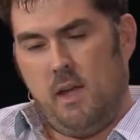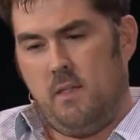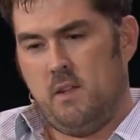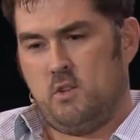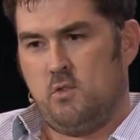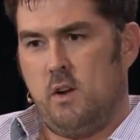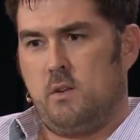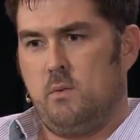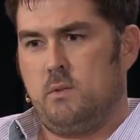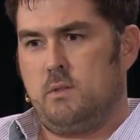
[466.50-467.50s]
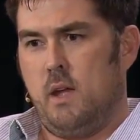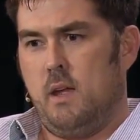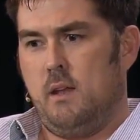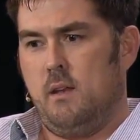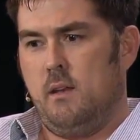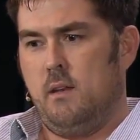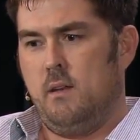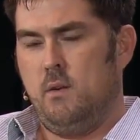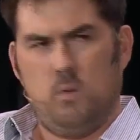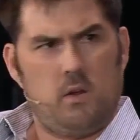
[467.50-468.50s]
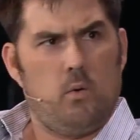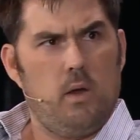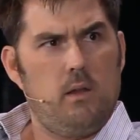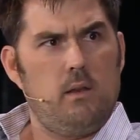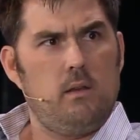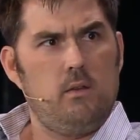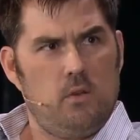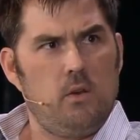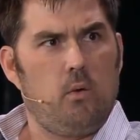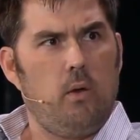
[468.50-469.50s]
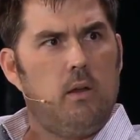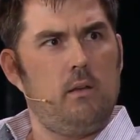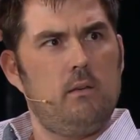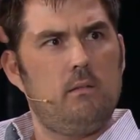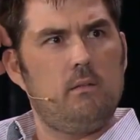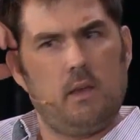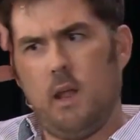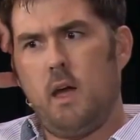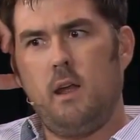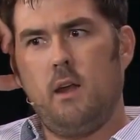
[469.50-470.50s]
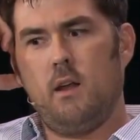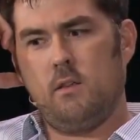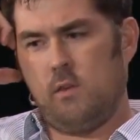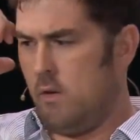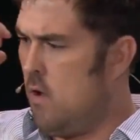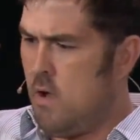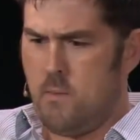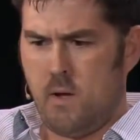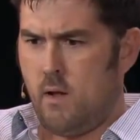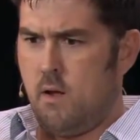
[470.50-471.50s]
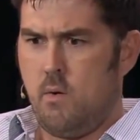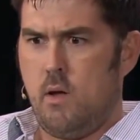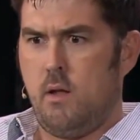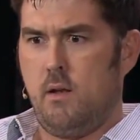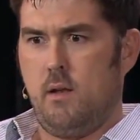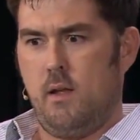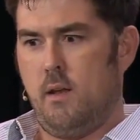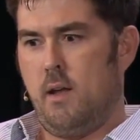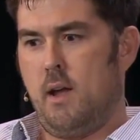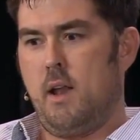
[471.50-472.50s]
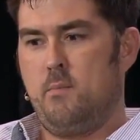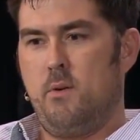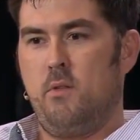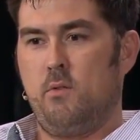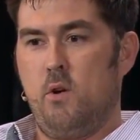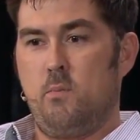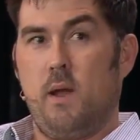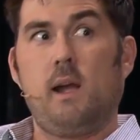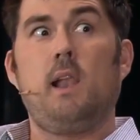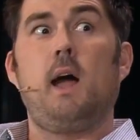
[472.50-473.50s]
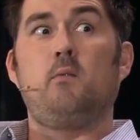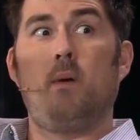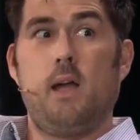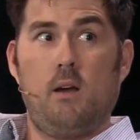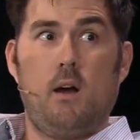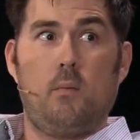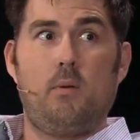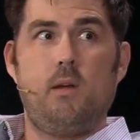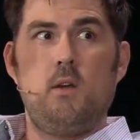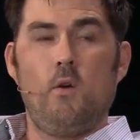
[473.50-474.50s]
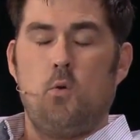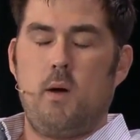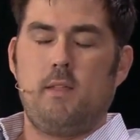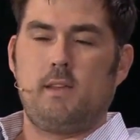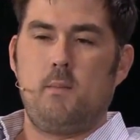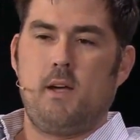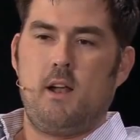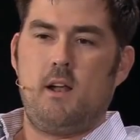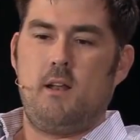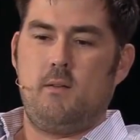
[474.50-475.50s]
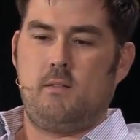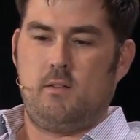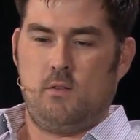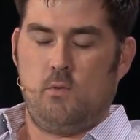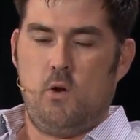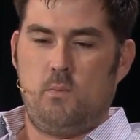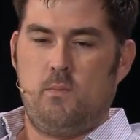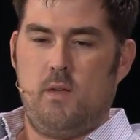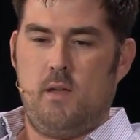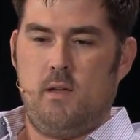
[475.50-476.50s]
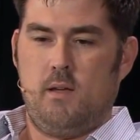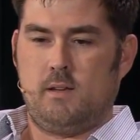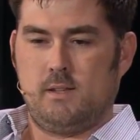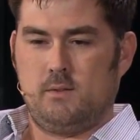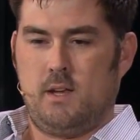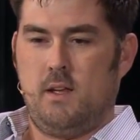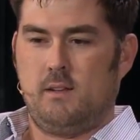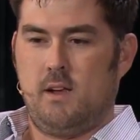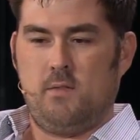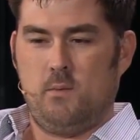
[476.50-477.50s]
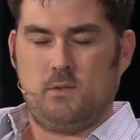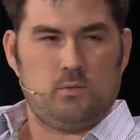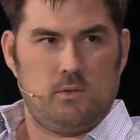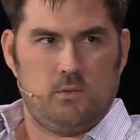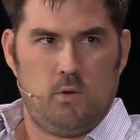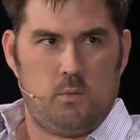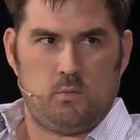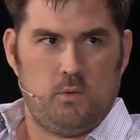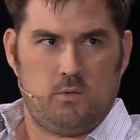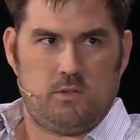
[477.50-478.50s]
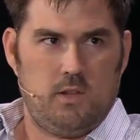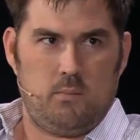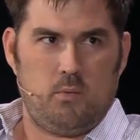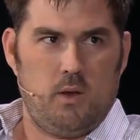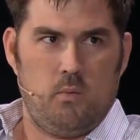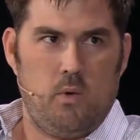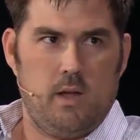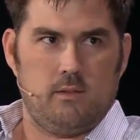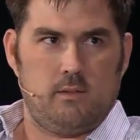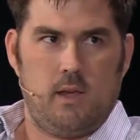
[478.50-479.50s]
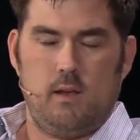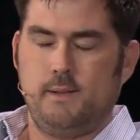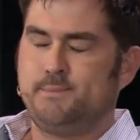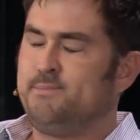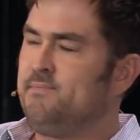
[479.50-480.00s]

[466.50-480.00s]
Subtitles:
and the instructor was saying, "You want to quit? You going to quit? Get out of here." And I was like, "No, I'm not going to quit." And I got up on the rope, and I climbed back up. Well, by the time I got out to the rope, because I was carrying that tire, everything was the ropes were real slippery and wet and sandy.